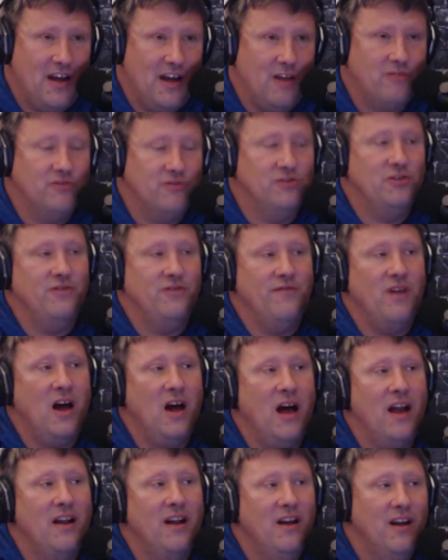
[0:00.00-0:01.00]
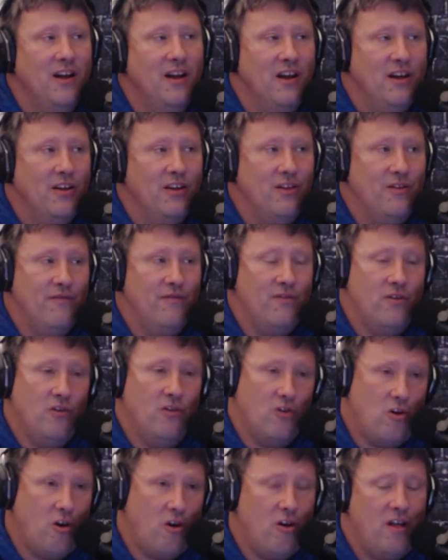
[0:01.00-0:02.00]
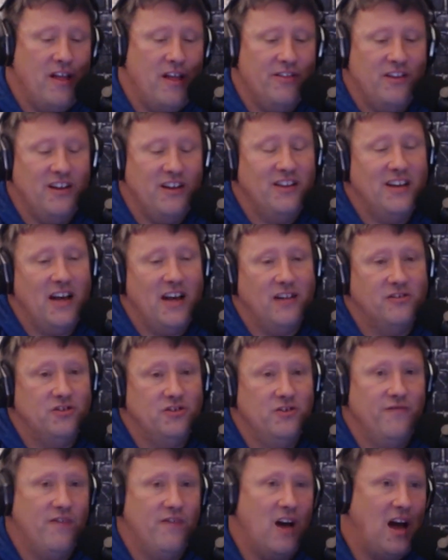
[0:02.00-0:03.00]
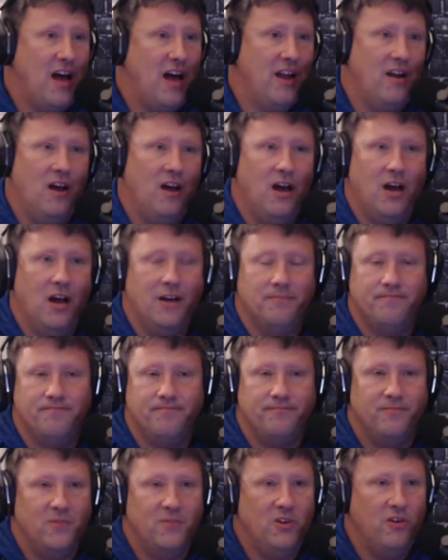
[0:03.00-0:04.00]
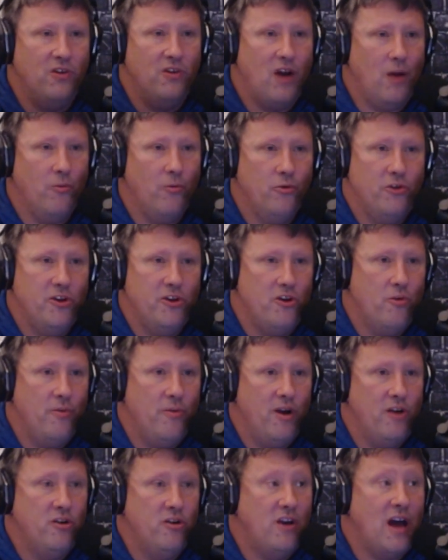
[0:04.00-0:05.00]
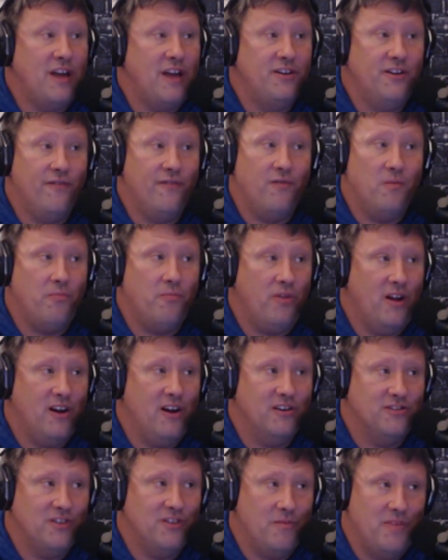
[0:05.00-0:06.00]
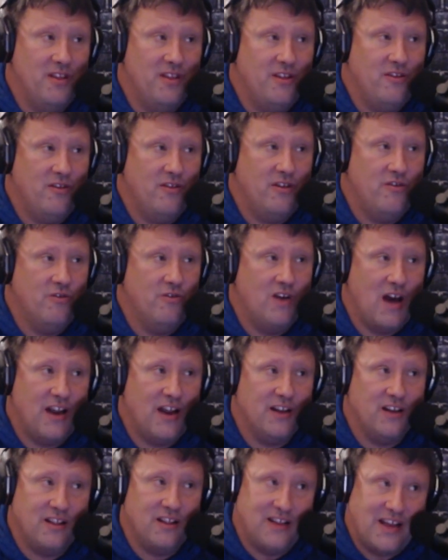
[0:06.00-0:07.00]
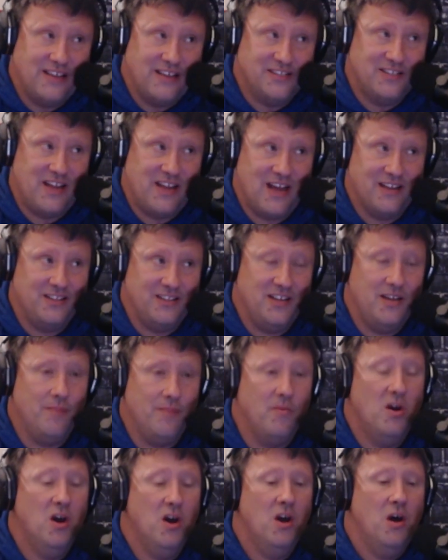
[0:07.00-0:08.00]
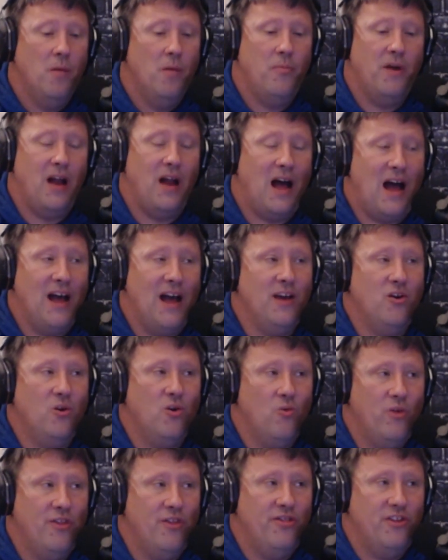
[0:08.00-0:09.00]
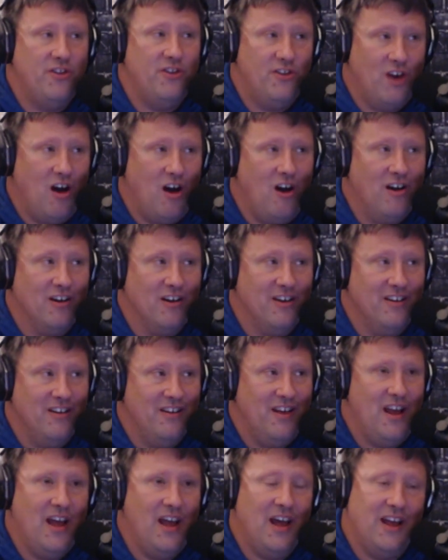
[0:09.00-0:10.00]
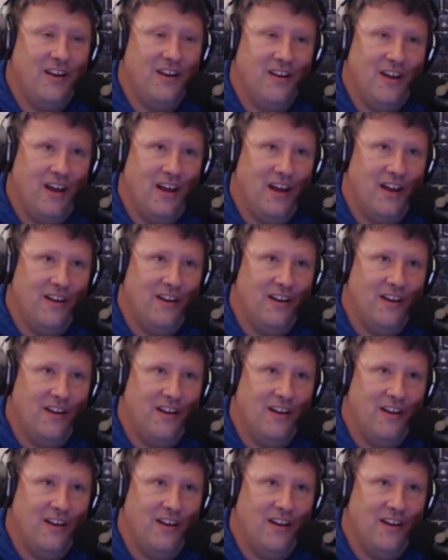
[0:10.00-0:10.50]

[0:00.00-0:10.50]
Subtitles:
Towns, you've got Carl Anthony Towns, you've got Rudy Gobert. You got different players. I mean, you got a nice stacked team, but I go with the dog. And